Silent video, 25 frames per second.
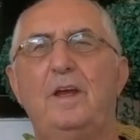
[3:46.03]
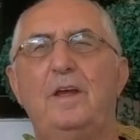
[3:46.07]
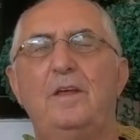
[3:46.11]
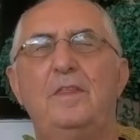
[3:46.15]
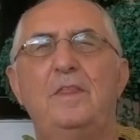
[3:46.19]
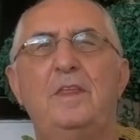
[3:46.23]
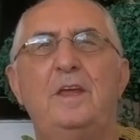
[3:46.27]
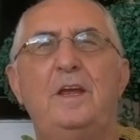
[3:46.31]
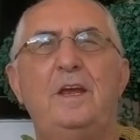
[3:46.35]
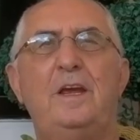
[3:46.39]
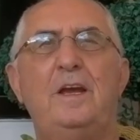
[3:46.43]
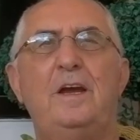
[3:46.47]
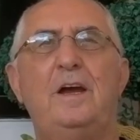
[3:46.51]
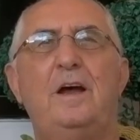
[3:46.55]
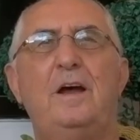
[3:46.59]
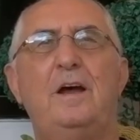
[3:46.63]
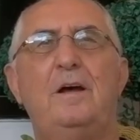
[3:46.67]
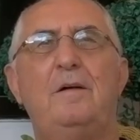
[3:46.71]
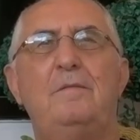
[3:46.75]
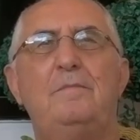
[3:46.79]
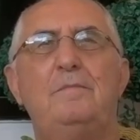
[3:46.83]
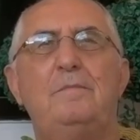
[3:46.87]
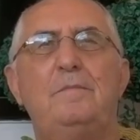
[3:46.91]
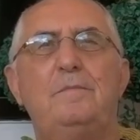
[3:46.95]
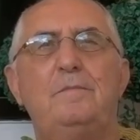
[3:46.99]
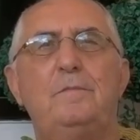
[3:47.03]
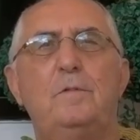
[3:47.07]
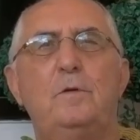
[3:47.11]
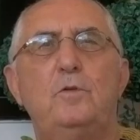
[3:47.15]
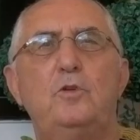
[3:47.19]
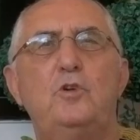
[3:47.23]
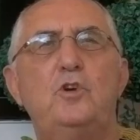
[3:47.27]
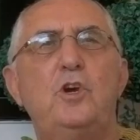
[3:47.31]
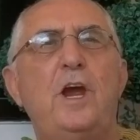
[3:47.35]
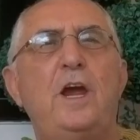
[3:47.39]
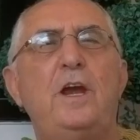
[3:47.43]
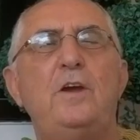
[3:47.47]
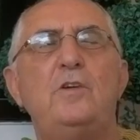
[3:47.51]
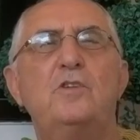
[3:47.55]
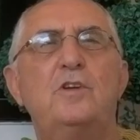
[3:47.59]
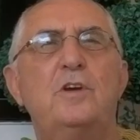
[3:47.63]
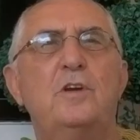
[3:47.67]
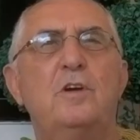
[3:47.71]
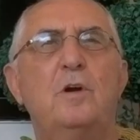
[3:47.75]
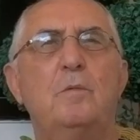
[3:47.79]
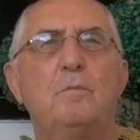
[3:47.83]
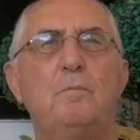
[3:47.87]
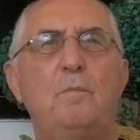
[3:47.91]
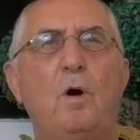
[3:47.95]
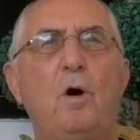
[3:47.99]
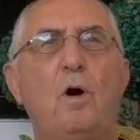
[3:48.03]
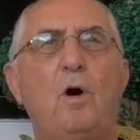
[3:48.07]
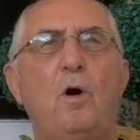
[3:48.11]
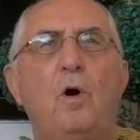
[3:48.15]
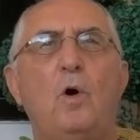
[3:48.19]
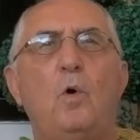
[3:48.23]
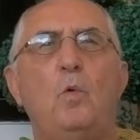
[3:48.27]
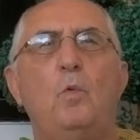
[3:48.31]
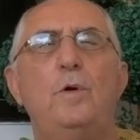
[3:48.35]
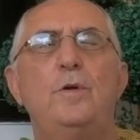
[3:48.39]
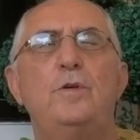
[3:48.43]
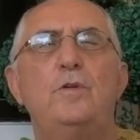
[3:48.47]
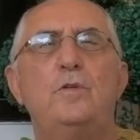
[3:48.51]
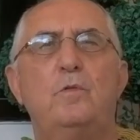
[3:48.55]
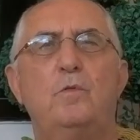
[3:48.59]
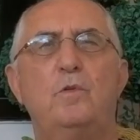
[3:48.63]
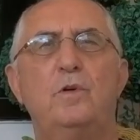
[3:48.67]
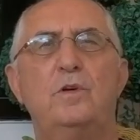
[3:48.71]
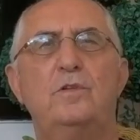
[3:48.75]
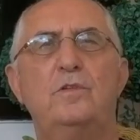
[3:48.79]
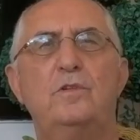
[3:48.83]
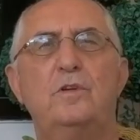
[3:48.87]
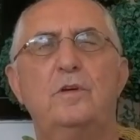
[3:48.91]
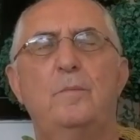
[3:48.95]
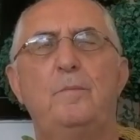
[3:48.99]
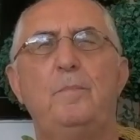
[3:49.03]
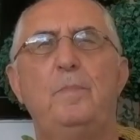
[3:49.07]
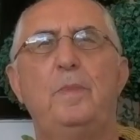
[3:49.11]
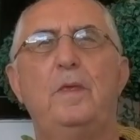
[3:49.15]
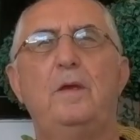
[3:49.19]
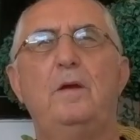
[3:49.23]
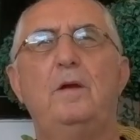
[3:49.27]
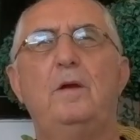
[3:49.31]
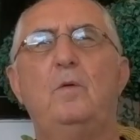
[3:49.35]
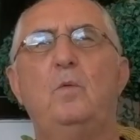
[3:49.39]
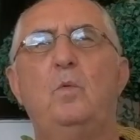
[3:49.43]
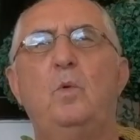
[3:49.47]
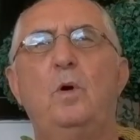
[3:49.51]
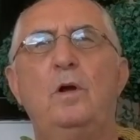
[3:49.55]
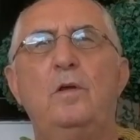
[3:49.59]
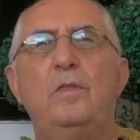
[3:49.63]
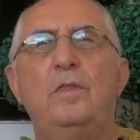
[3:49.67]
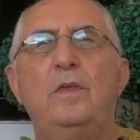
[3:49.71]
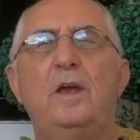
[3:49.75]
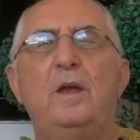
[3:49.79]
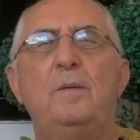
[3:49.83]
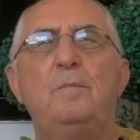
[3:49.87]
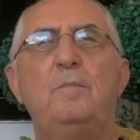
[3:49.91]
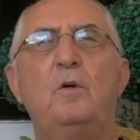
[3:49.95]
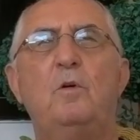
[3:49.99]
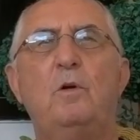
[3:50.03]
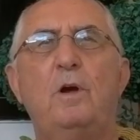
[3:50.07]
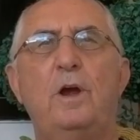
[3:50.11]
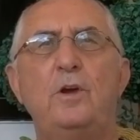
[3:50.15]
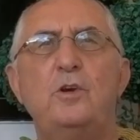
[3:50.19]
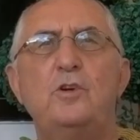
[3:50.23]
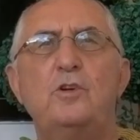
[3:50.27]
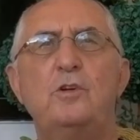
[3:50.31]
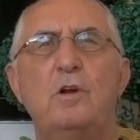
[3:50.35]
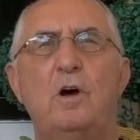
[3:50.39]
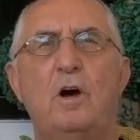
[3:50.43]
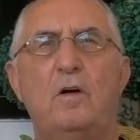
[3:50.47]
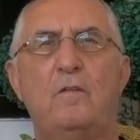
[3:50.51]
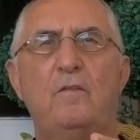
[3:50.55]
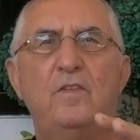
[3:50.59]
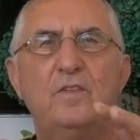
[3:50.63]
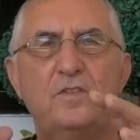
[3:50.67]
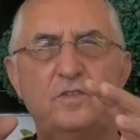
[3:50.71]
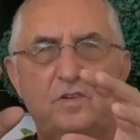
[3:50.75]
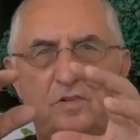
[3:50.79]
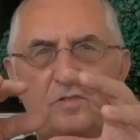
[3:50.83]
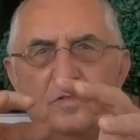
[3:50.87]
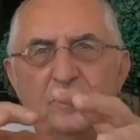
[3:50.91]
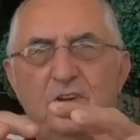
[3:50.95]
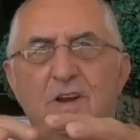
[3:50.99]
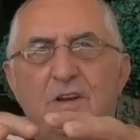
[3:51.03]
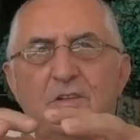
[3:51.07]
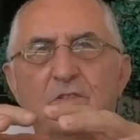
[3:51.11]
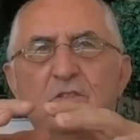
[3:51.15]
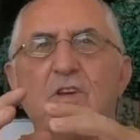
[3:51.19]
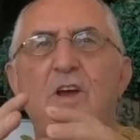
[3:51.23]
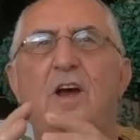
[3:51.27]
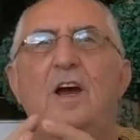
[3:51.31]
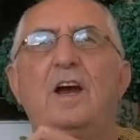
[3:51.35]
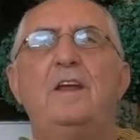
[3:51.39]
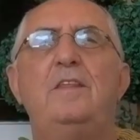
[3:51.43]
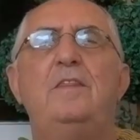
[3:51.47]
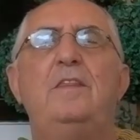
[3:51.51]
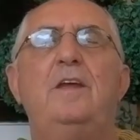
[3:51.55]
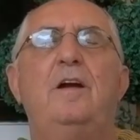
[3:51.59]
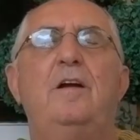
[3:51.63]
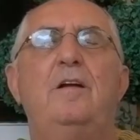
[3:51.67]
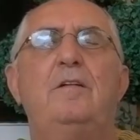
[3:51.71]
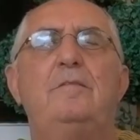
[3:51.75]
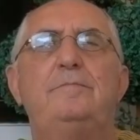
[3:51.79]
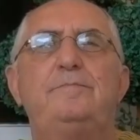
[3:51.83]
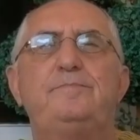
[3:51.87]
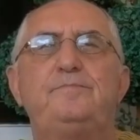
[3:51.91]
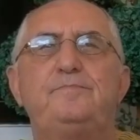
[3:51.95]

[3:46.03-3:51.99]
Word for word: the uh, J Center Mall, which was where the immigration office is inside there.